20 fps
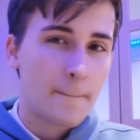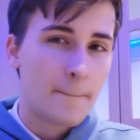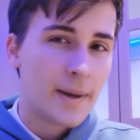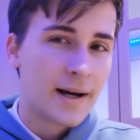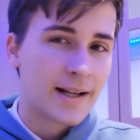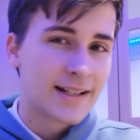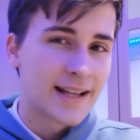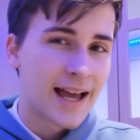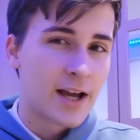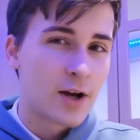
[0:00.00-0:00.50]

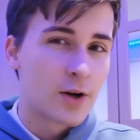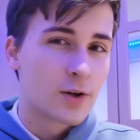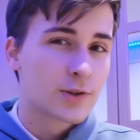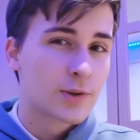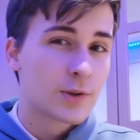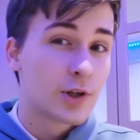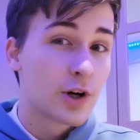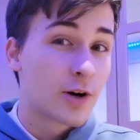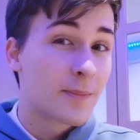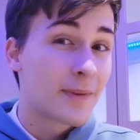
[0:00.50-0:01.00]
But I
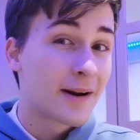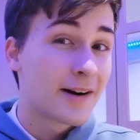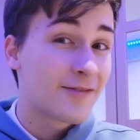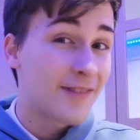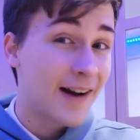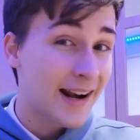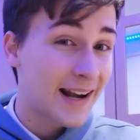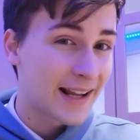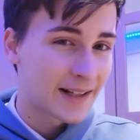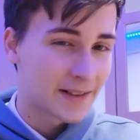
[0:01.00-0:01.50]
also learn by
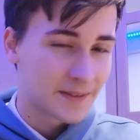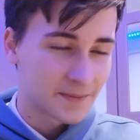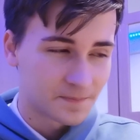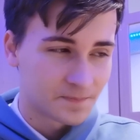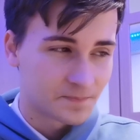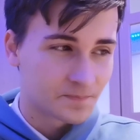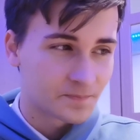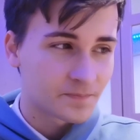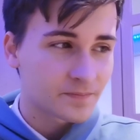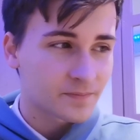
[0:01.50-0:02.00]
writing.
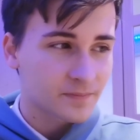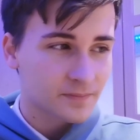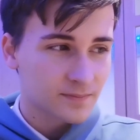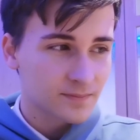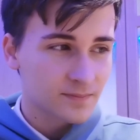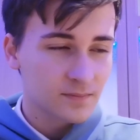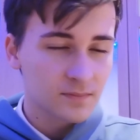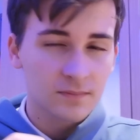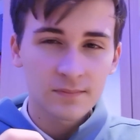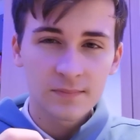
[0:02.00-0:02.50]

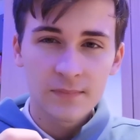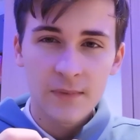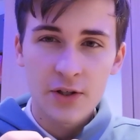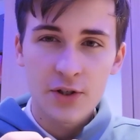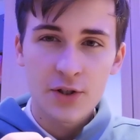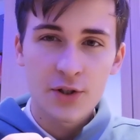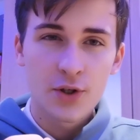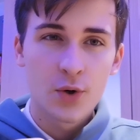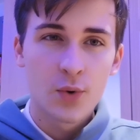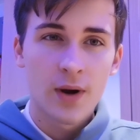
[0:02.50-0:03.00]

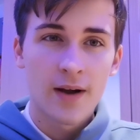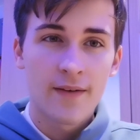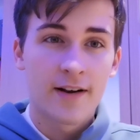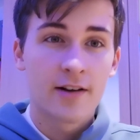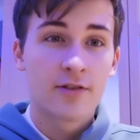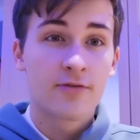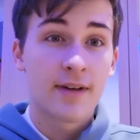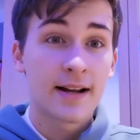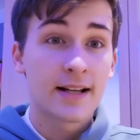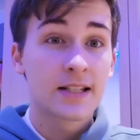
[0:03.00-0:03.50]
So if
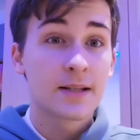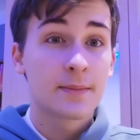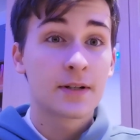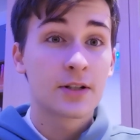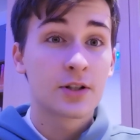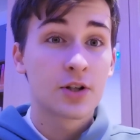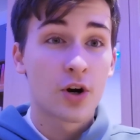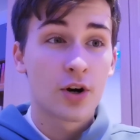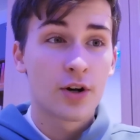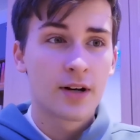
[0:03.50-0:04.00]
I write
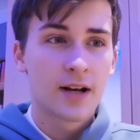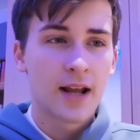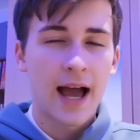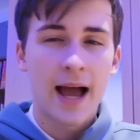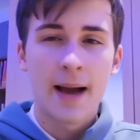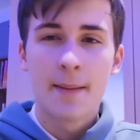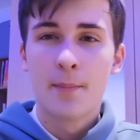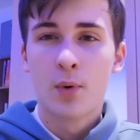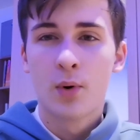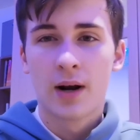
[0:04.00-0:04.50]
something down,
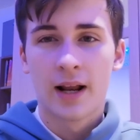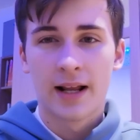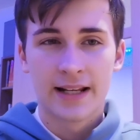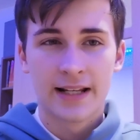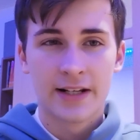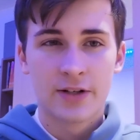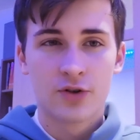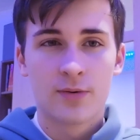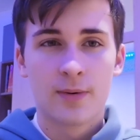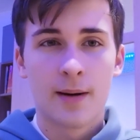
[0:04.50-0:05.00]
I'm more
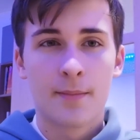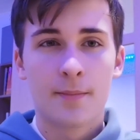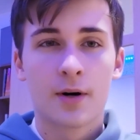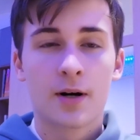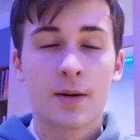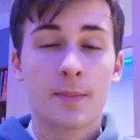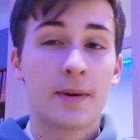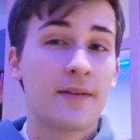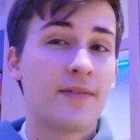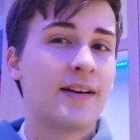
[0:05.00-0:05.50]
likely to
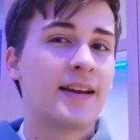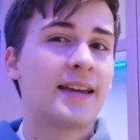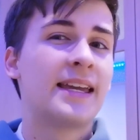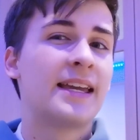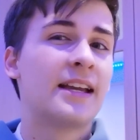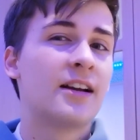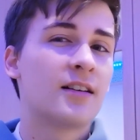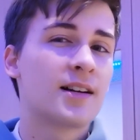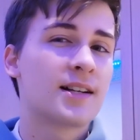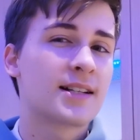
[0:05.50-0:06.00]
remember it. But if I
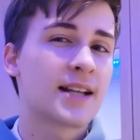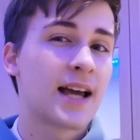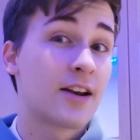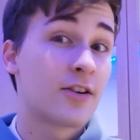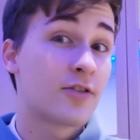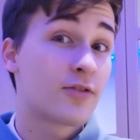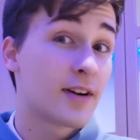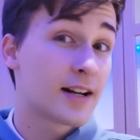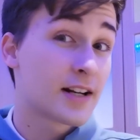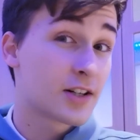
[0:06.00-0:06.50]
hear it
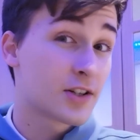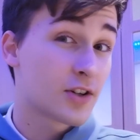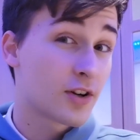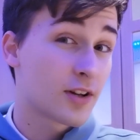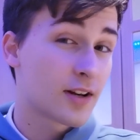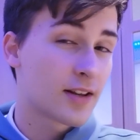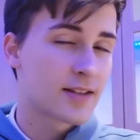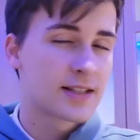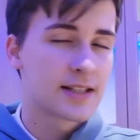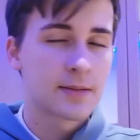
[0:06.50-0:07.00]
and write it
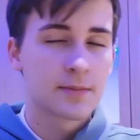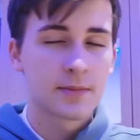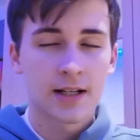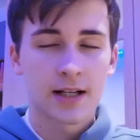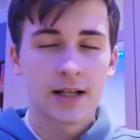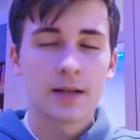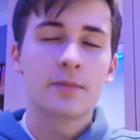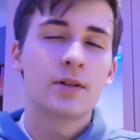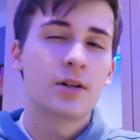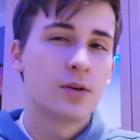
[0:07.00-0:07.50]
down at the same
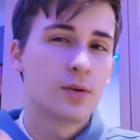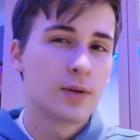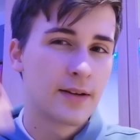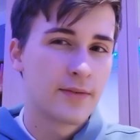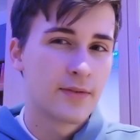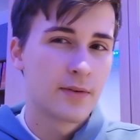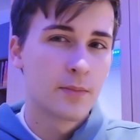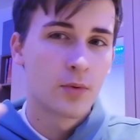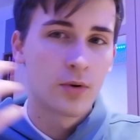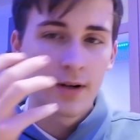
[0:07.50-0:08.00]
time,
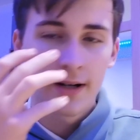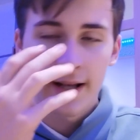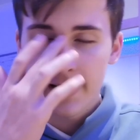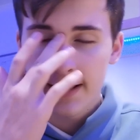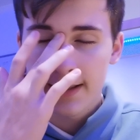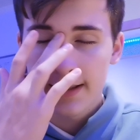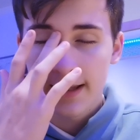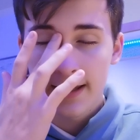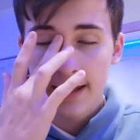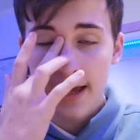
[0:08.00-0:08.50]
even more
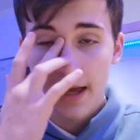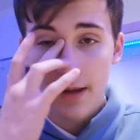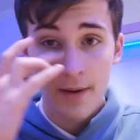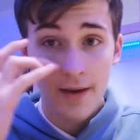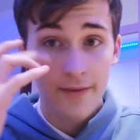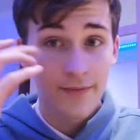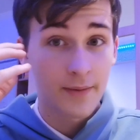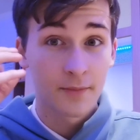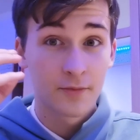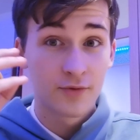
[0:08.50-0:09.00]
likely,
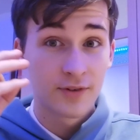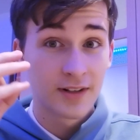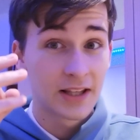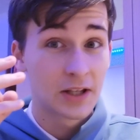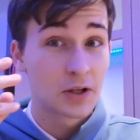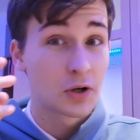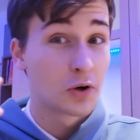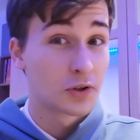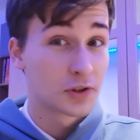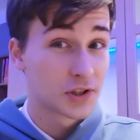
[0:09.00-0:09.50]
if I'm
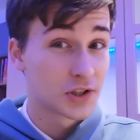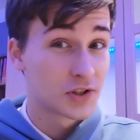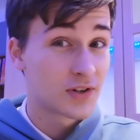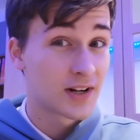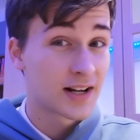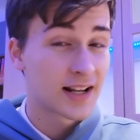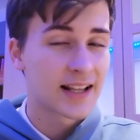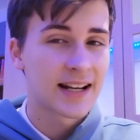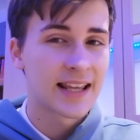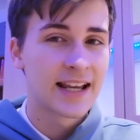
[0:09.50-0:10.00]
really
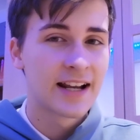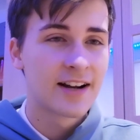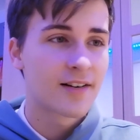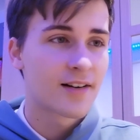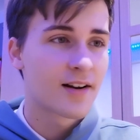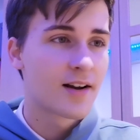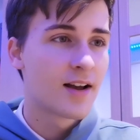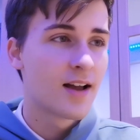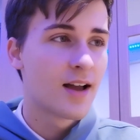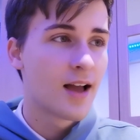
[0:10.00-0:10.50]
concentrating in
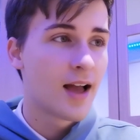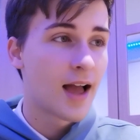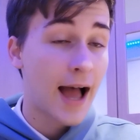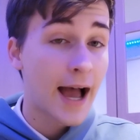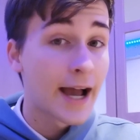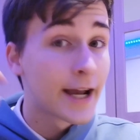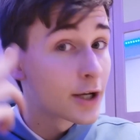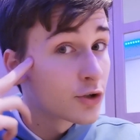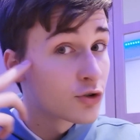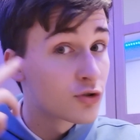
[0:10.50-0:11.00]
here,
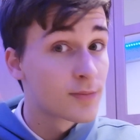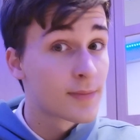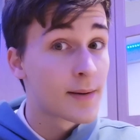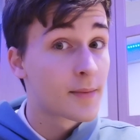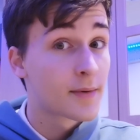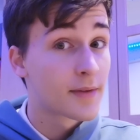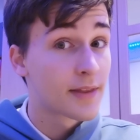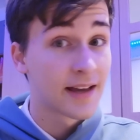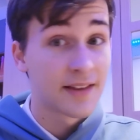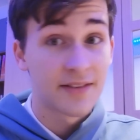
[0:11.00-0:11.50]
I could
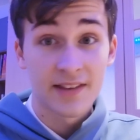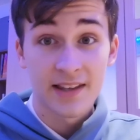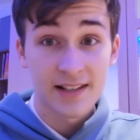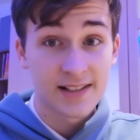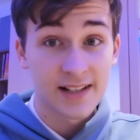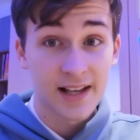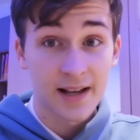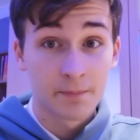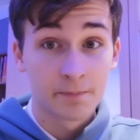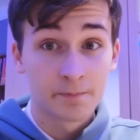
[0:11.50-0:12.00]
remember that in the
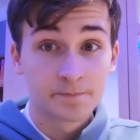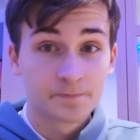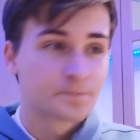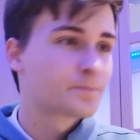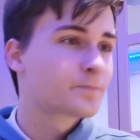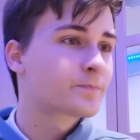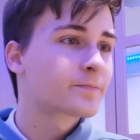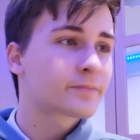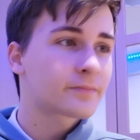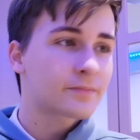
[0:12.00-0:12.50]
exam.
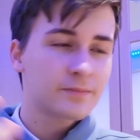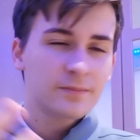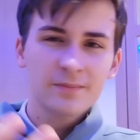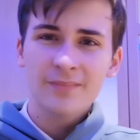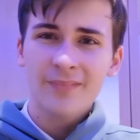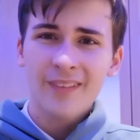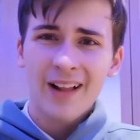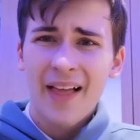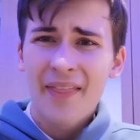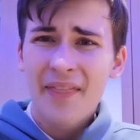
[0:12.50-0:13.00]

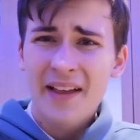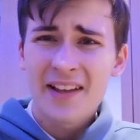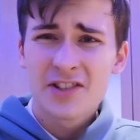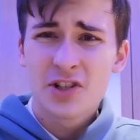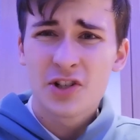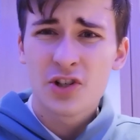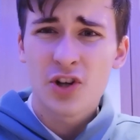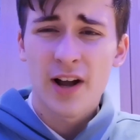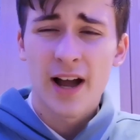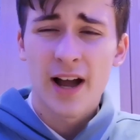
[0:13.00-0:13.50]
And that's
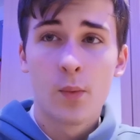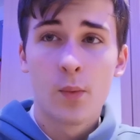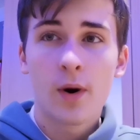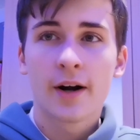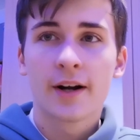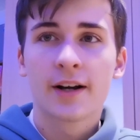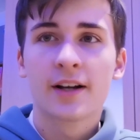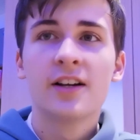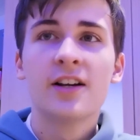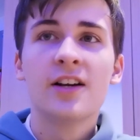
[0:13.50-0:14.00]
just
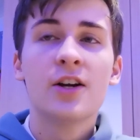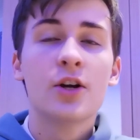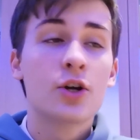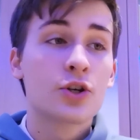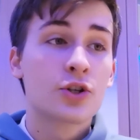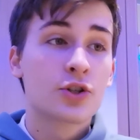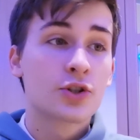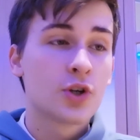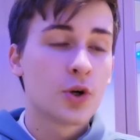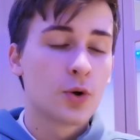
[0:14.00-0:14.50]
work.
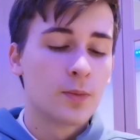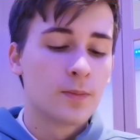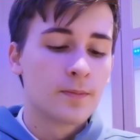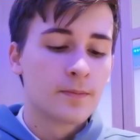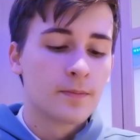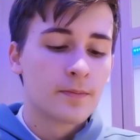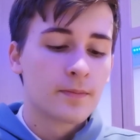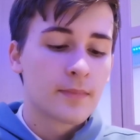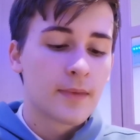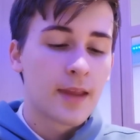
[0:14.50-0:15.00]
So
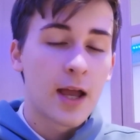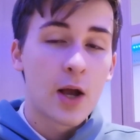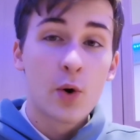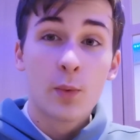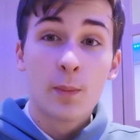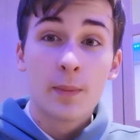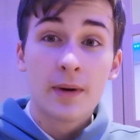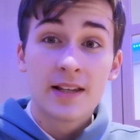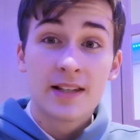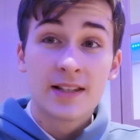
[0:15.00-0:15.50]
it
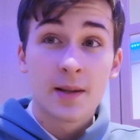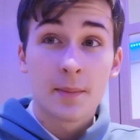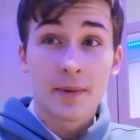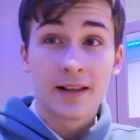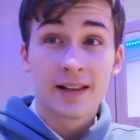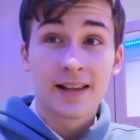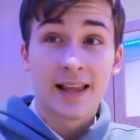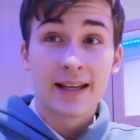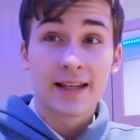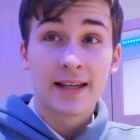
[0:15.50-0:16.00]
would be
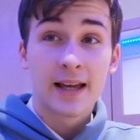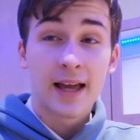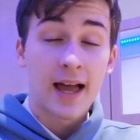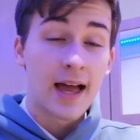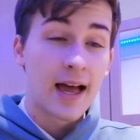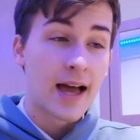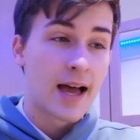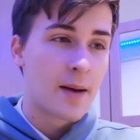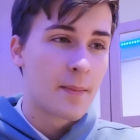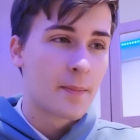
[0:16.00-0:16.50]
something like
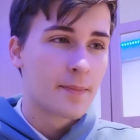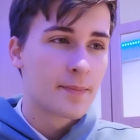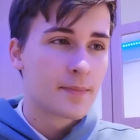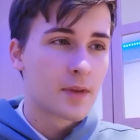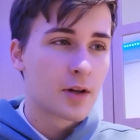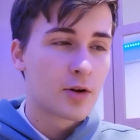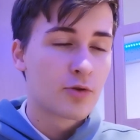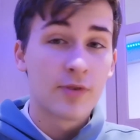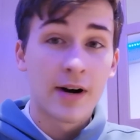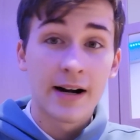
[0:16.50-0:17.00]

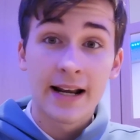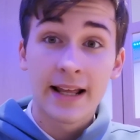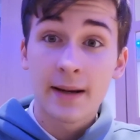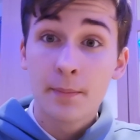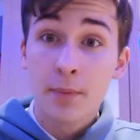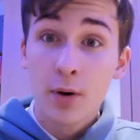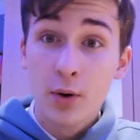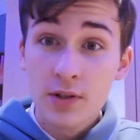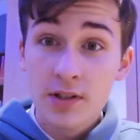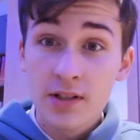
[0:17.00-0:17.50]
writing a
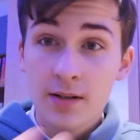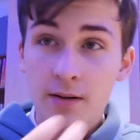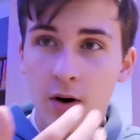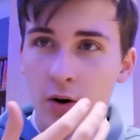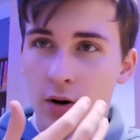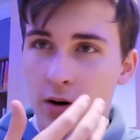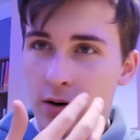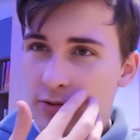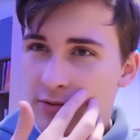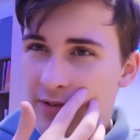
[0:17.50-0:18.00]
poster,
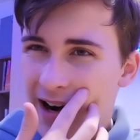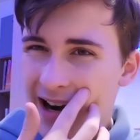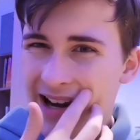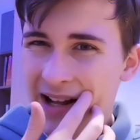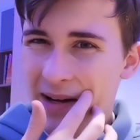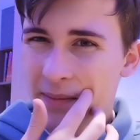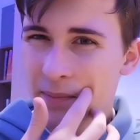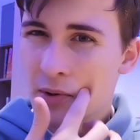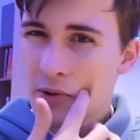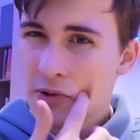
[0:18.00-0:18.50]

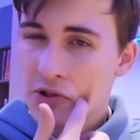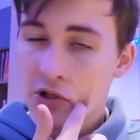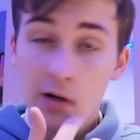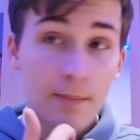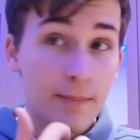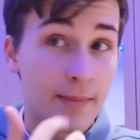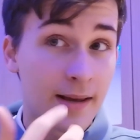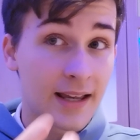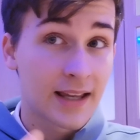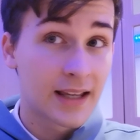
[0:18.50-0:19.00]

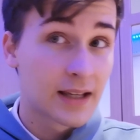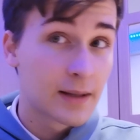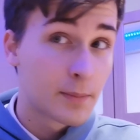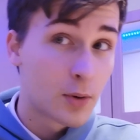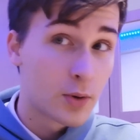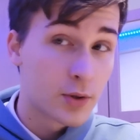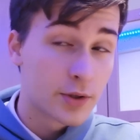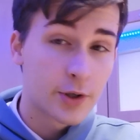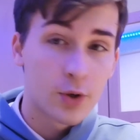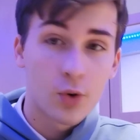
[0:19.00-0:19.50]
making a
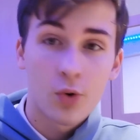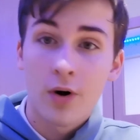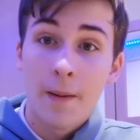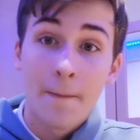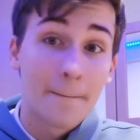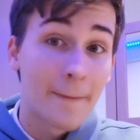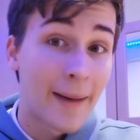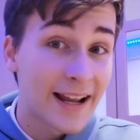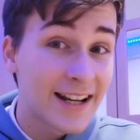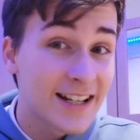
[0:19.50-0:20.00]
poster, or a
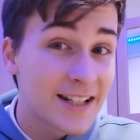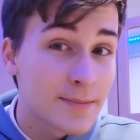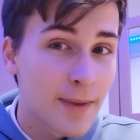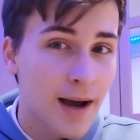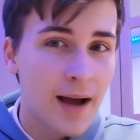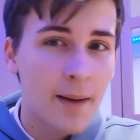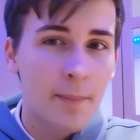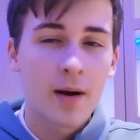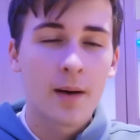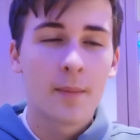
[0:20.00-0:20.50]
mind
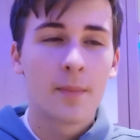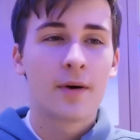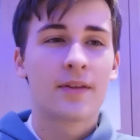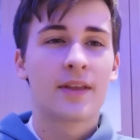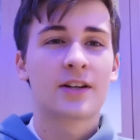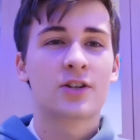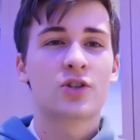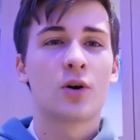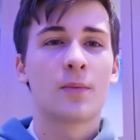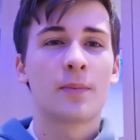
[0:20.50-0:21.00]
map about
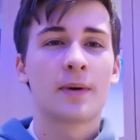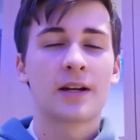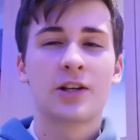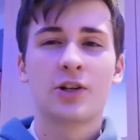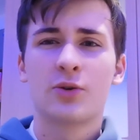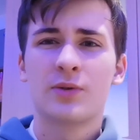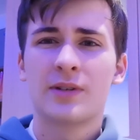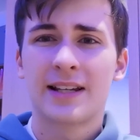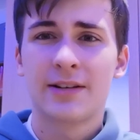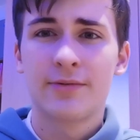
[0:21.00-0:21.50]
that topic,
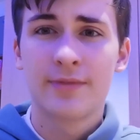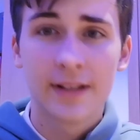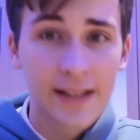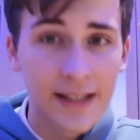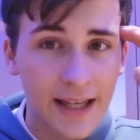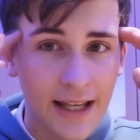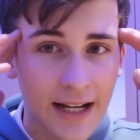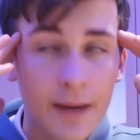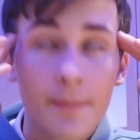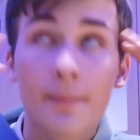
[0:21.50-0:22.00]
you know, to
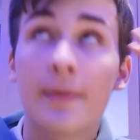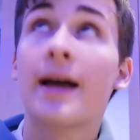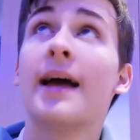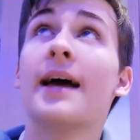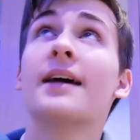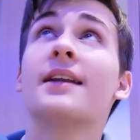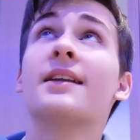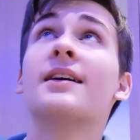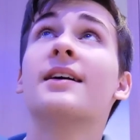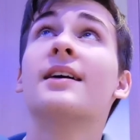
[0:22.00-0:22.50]
really get it in my
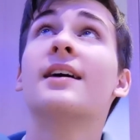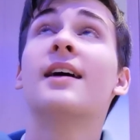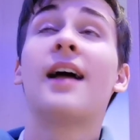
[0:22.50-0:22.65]
head.